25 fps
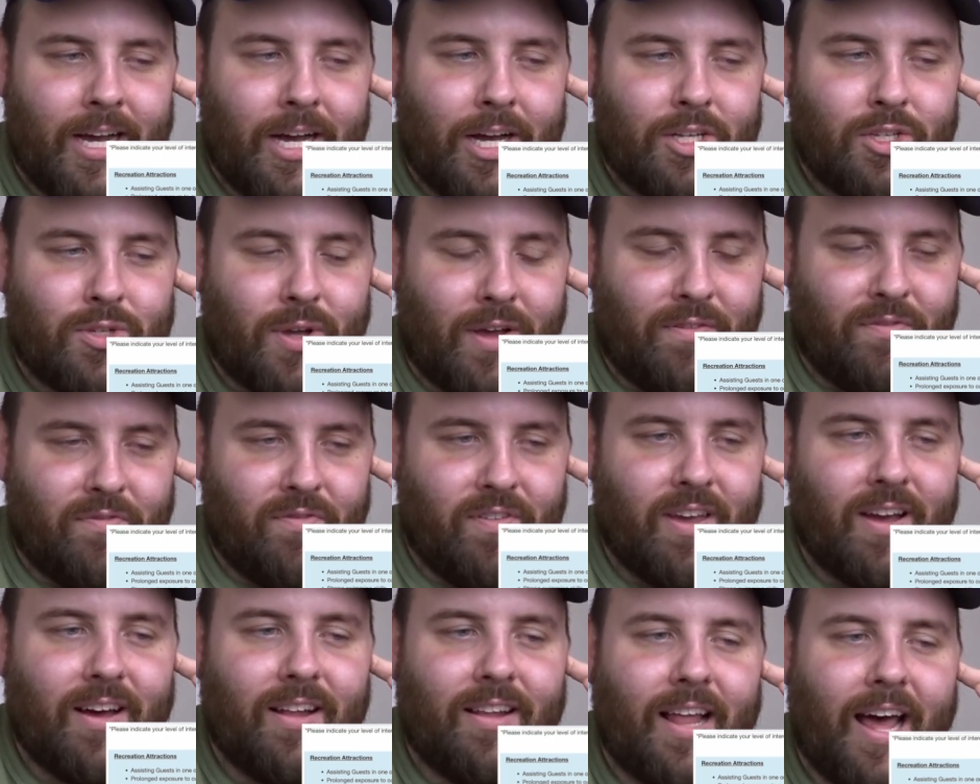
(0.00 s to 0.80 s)
so I
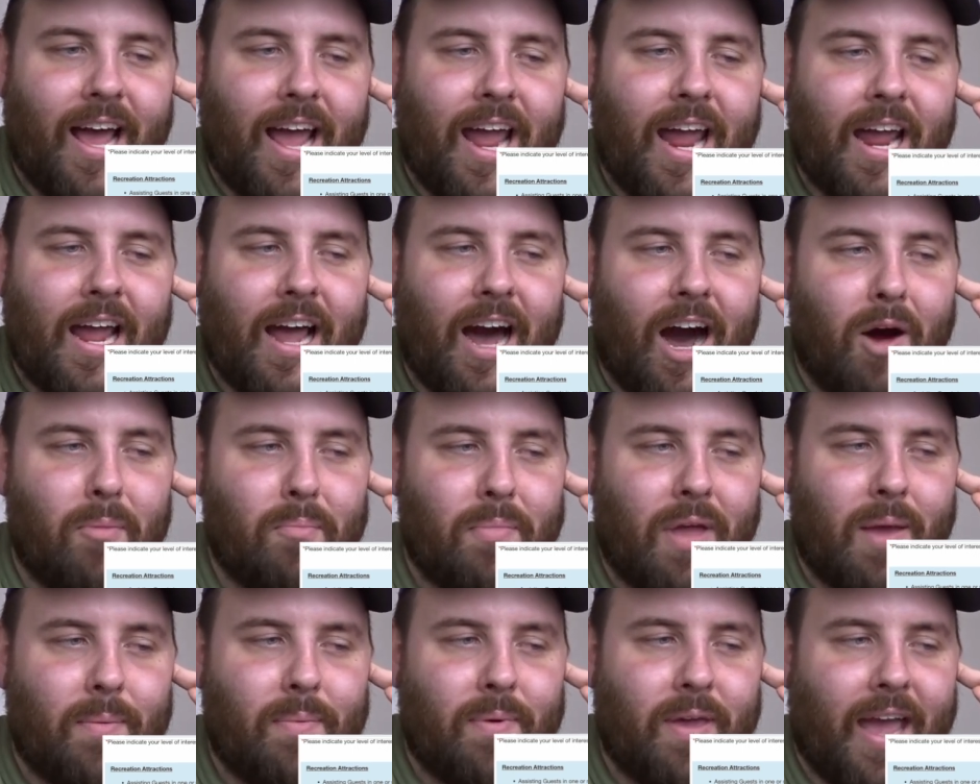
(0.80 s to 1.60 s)
feel like I'll
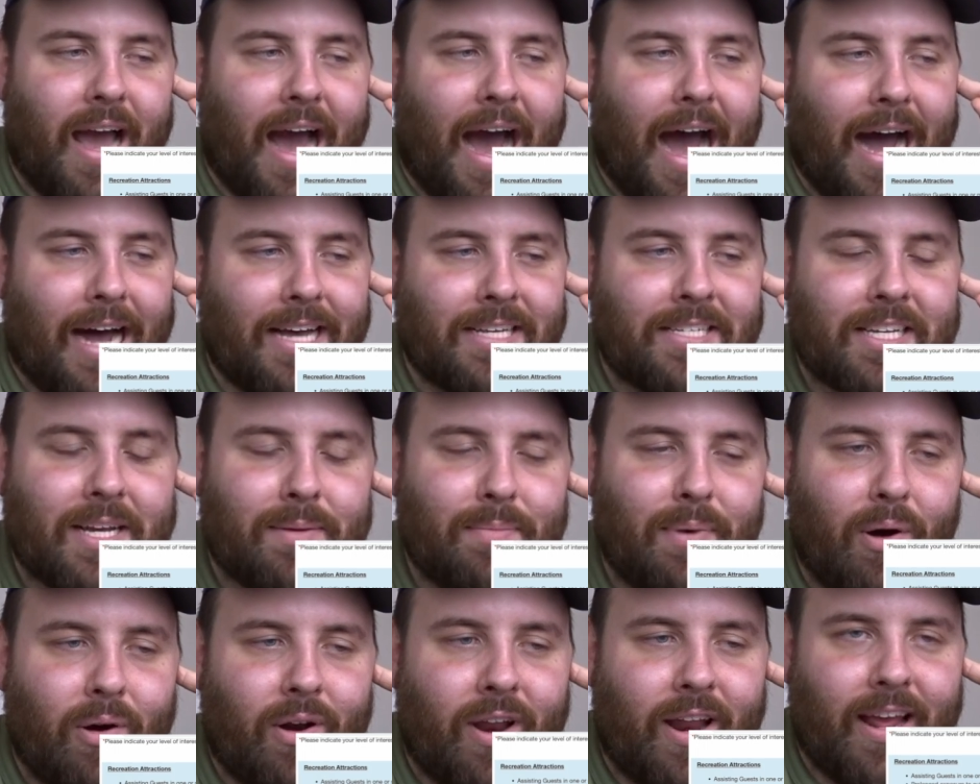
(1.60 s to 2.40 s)
maybe ask
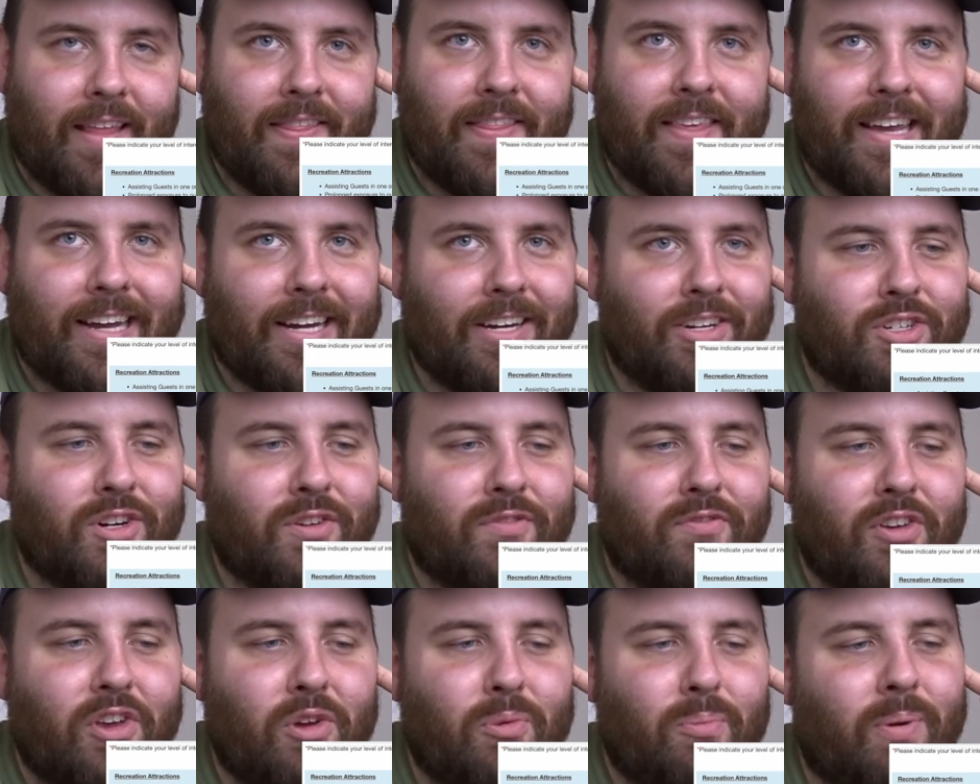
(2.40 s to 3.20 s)
about it in the
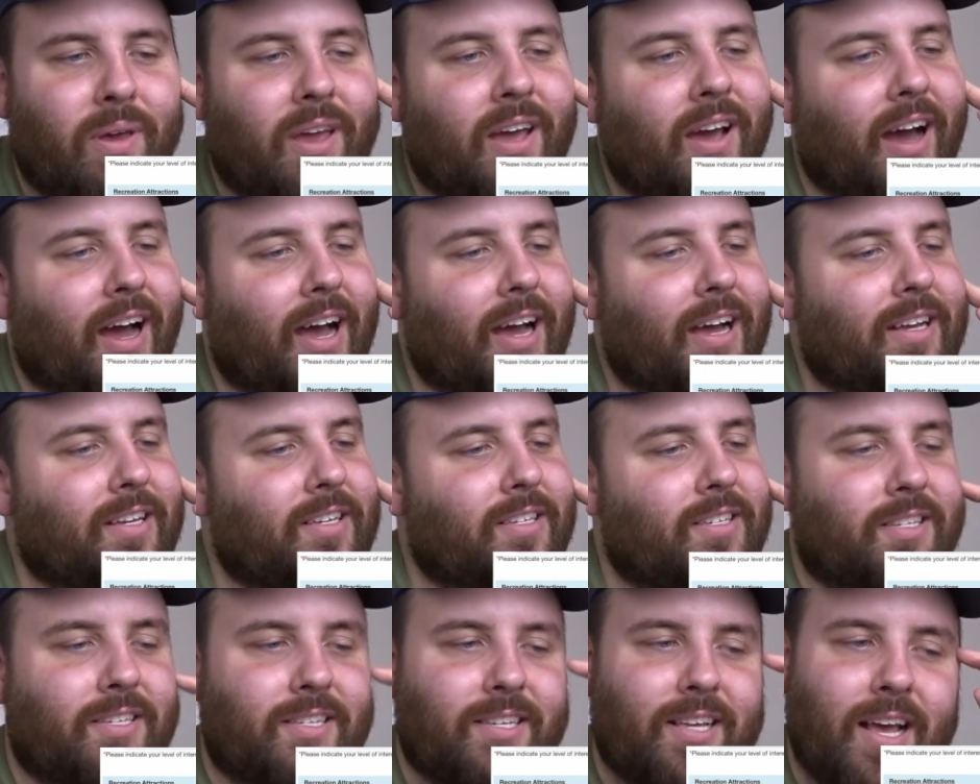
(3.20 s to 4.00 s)
interview,
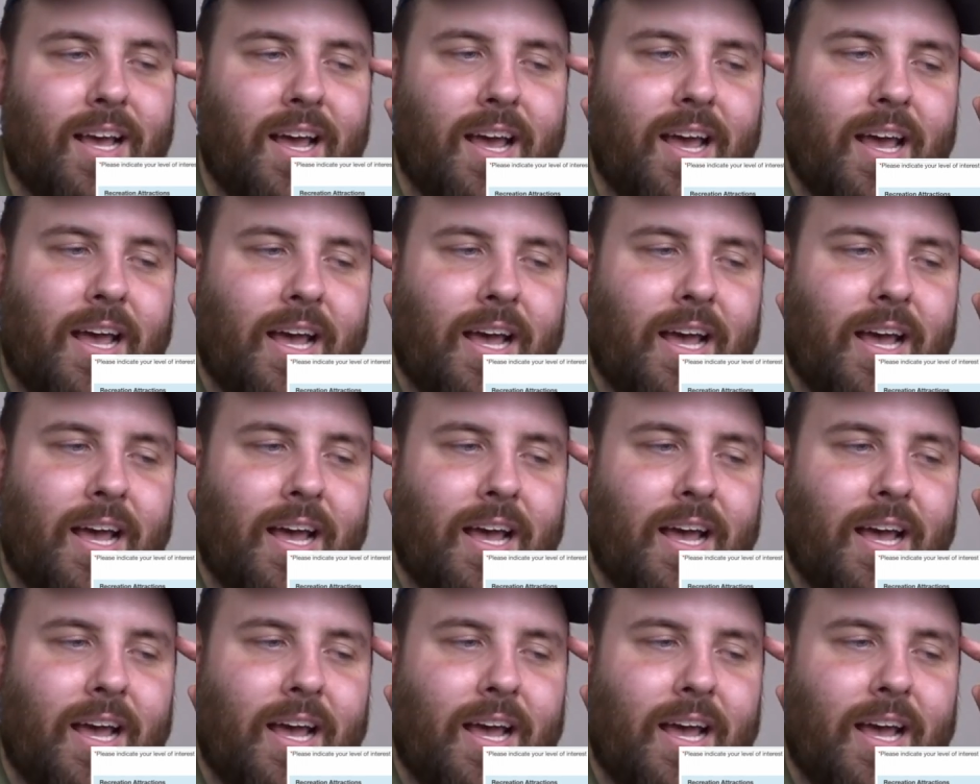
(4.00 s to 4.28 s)
because